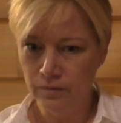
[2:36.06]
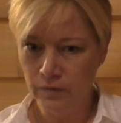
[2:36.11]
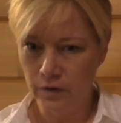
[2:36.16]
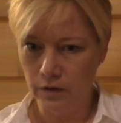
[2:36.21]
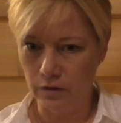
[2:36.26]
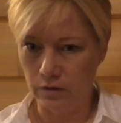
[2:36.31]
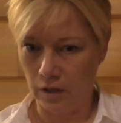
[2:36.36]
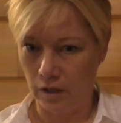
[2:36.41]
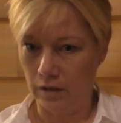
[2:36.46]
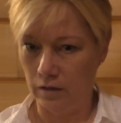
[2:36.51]

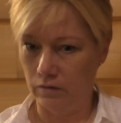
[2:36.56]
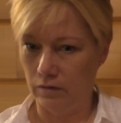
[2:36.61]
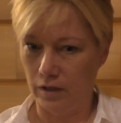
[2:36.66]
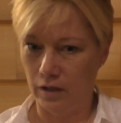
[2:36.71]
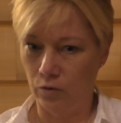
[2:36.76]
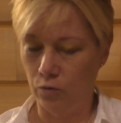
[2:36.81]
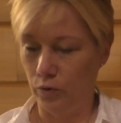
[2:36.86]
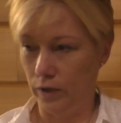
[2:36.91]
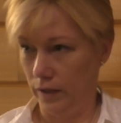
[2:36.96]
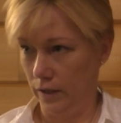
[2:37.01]
you kind of
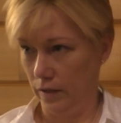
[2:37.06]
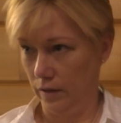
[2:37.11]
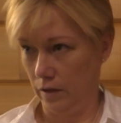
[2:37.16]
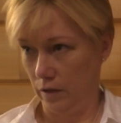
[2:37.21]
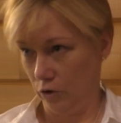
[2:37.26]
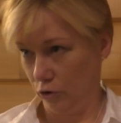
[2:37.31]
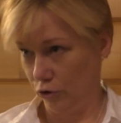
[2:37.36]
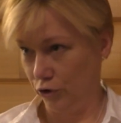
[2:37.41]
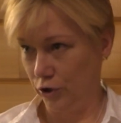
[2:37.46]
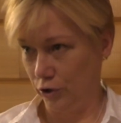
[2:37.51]
like win in a
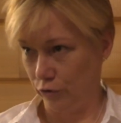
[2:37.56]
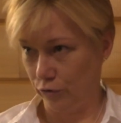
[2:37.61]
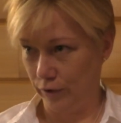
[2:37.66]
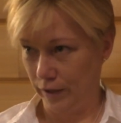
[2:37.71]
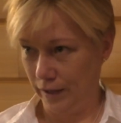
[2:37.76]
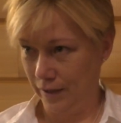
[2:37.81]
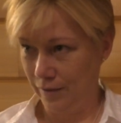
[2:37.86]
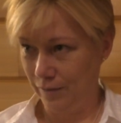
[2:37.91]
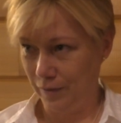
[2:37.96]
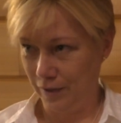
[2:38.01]

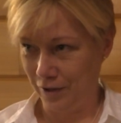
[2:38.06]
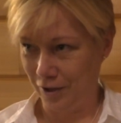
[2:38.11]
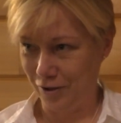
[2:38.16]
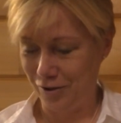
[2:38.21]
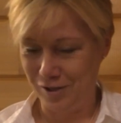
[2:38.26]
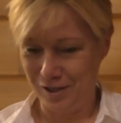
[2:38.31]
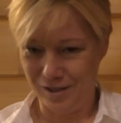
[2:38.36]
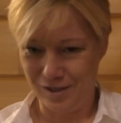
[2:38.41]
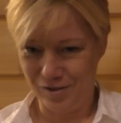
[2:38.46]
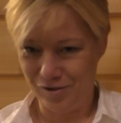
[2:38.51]
lottery, because
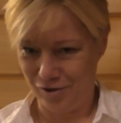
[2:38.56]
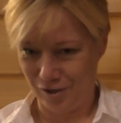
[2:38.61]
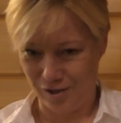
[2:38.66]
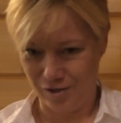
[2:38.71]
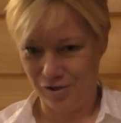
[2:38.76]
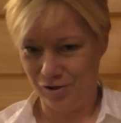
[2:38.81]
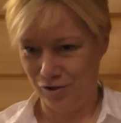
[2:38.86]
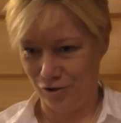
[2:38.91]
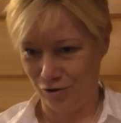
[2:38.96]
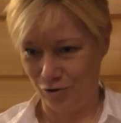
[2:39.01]
it's
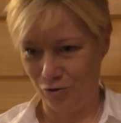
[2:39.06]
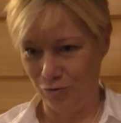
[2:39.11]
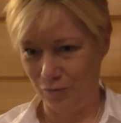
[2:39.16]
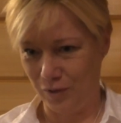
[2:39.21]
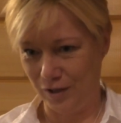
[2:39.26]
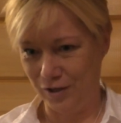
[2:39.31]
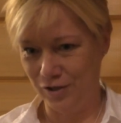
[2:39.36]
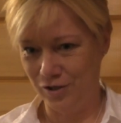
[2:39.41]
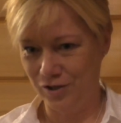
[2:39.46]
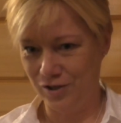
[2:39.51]
just so
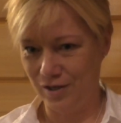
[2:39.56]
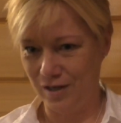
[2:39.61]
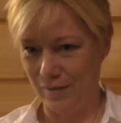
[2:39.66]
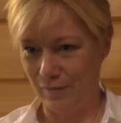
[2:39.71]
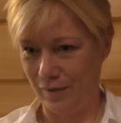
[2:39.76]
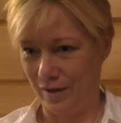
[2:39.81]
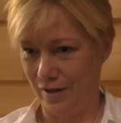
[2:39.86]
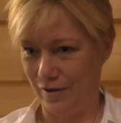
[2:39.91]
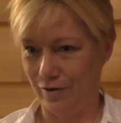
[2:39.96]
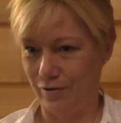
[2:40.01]
much a
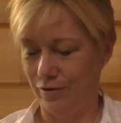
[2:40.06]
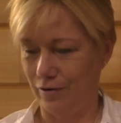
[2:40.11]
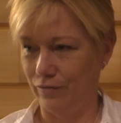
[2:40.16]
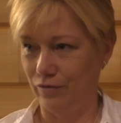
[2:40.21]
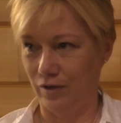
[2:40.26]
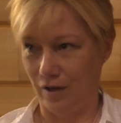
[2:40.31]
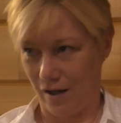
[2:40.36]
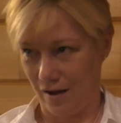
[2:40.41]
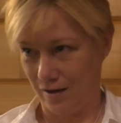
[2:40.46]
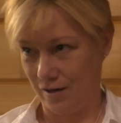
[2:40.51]
matter of
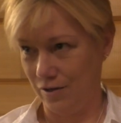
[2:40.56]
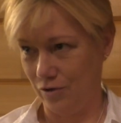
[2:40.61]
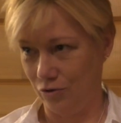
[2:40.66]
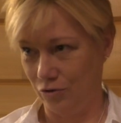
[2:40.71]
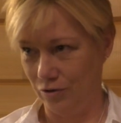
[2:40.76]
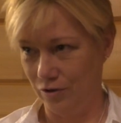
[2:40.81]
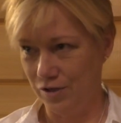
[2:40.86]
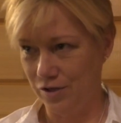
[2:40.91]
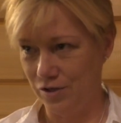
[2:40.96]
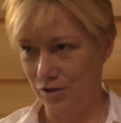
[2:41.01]
luck
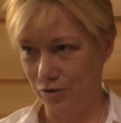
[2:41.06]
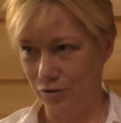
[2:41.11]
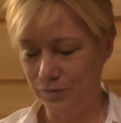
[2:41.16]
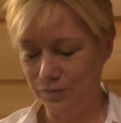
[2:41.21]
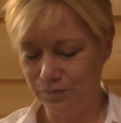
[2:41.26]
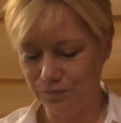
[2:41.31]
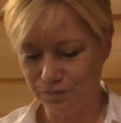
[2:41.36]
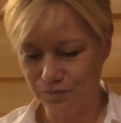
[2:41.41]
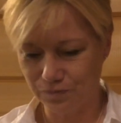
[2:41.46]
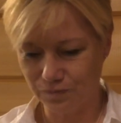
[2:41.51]
also.
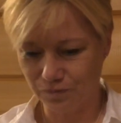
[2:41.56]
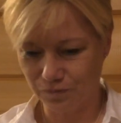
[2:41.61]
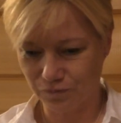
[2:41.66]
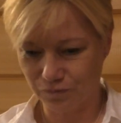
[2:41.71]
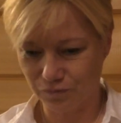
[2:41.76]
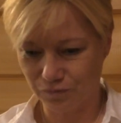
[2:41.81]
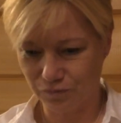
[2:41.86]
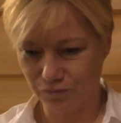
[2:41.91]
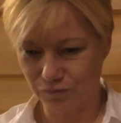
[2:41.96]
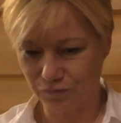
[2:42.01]

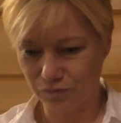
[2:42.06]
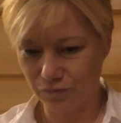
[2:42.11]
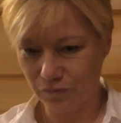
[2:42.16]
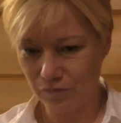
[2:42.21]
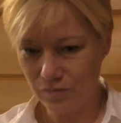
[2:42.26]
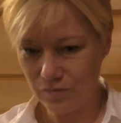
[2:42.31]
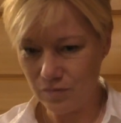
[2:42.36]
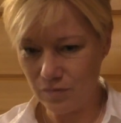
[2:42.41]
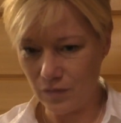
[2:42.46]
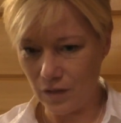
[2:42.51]

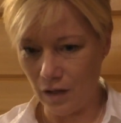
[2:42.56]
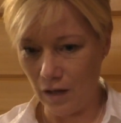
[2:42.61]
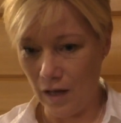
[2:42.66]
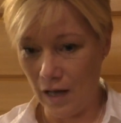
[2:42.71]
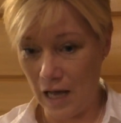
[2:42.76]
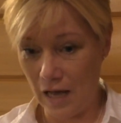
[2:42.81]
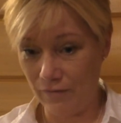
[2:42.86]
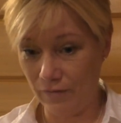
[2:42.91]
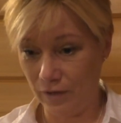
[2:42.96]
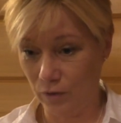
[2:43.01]

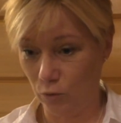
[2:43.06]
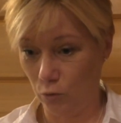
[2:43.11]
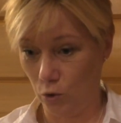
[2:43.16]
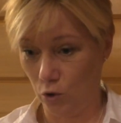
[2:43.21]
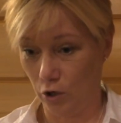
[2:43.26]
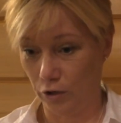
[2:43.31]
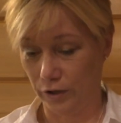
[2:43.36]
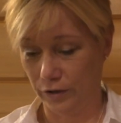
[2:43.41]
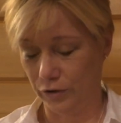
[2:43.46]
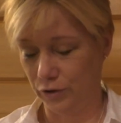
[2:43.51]
Having
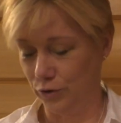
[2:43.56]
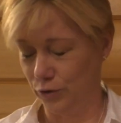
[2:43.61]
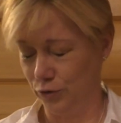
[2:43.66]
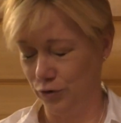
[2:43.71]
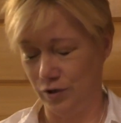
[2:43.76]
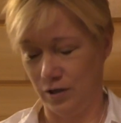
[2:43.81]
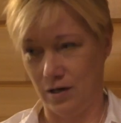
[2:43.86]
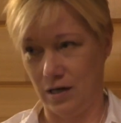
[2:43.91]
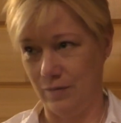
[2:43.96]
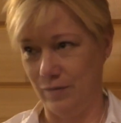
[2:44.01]
won 2
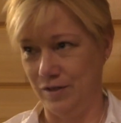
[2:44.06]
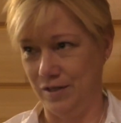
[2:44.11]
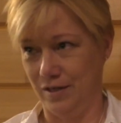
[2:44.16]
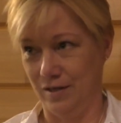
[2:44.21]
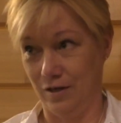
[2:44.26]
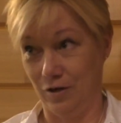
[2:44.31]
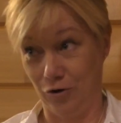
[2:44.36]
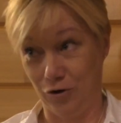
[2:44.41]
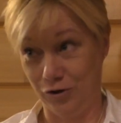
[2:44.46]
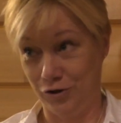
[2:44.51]
times in
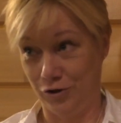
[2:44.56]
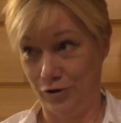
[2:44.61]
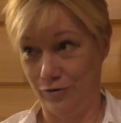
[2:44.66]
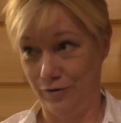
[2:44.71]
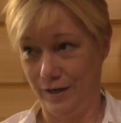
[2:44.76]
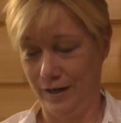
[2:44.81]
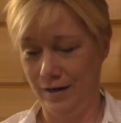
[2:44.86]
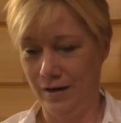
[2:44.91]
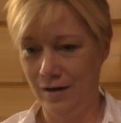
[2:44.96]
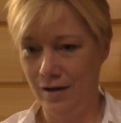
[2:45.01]
a
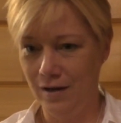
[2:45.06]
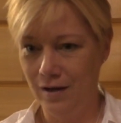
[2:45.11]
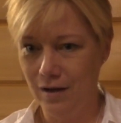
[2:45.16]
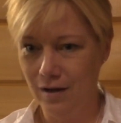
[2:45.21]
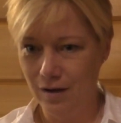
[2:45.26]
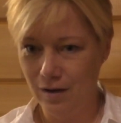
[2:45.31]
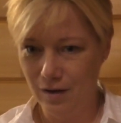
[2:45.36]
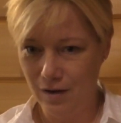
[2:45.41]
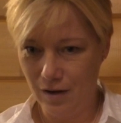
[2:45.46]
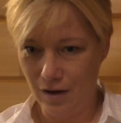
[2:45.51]
lottery,
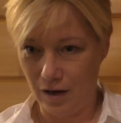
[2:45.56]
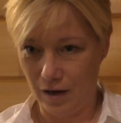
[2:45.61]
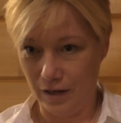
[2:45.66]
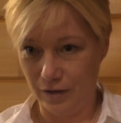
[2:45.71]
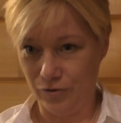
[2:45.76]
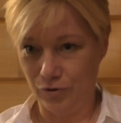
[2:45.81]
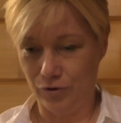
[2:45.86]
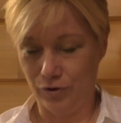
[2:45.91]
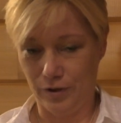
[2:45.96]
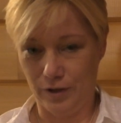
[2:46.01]
I
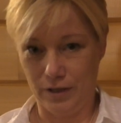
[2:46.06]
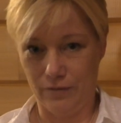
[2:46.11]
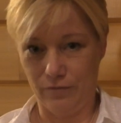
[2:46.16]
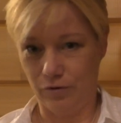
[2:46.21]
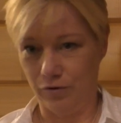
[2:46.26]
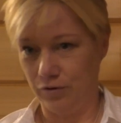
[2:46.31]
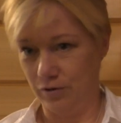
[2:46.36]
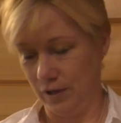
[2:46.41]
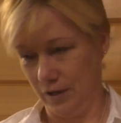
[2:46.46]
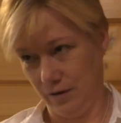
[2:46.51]
could
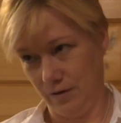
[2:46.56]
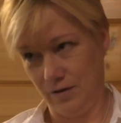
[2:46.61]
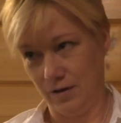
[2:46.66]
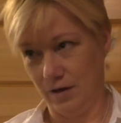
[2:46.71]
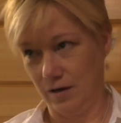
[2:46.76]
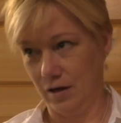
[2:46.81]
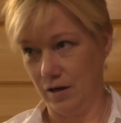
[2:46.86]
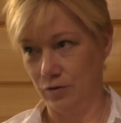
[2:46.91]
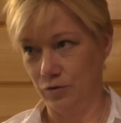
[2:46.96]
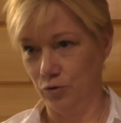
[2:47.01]
never think
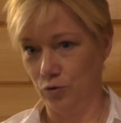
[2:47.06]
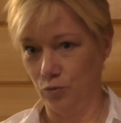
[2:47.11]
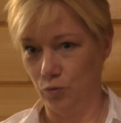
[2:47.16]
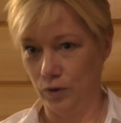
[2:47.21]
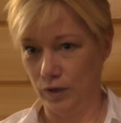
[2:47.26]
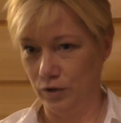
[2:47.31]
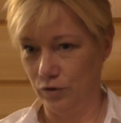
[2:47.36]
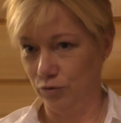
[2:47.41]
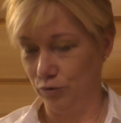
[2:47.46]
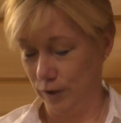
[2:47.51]
that I could
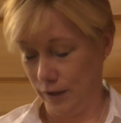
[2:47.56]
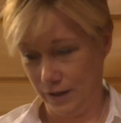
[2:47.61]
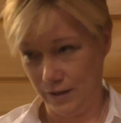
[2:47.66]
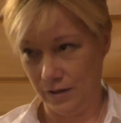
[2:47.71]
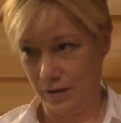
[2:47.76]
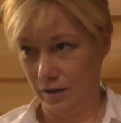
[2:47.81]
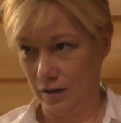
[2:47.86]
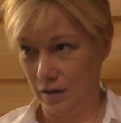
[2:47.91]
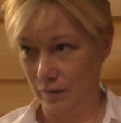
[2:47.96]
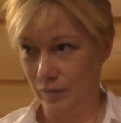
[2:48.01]
win 3
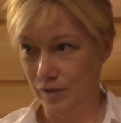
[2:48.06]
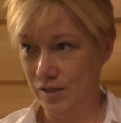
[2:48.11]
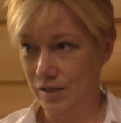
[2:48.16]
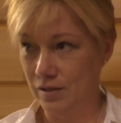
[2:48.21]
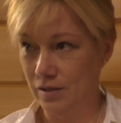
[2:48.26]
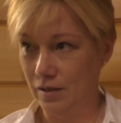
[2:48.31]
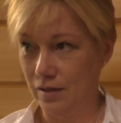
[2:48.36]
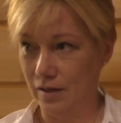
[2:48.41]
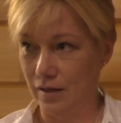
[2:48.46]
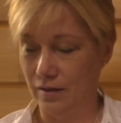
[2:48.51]
times.
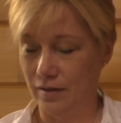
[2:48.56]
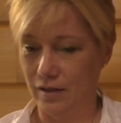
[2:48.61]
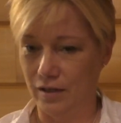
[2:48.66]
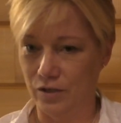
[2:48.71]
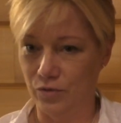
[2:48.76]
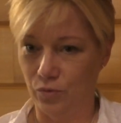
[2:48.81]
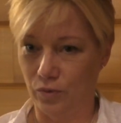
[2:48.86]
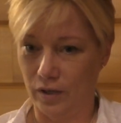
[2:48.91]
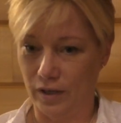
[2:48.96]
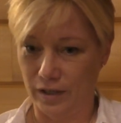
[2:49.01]
And
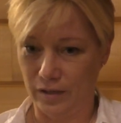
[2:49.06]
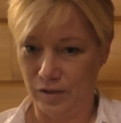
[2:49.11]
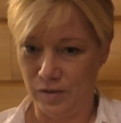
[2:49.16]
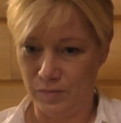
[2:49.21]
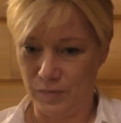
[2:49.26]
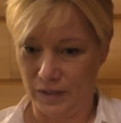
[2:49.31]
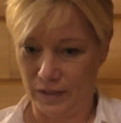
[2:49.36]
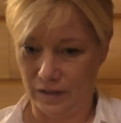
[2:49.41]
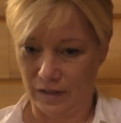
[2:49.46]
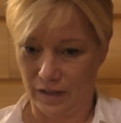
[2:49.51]
that's why it's
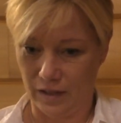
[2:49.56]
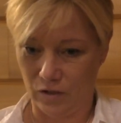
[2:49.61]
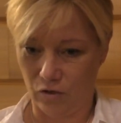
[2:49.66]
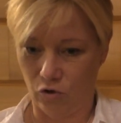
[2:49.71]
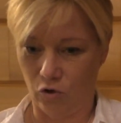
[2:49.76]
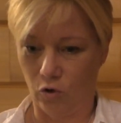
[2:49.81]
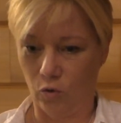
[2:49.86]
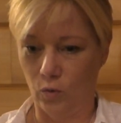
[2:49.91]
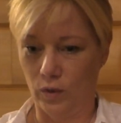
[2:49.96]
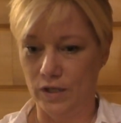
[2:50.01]
been like
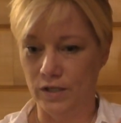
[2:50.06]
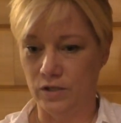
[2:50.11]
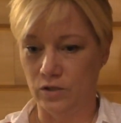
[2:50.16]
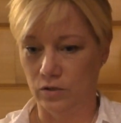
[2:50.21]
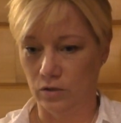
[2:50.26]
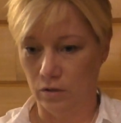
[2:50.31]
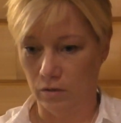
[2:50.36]
always,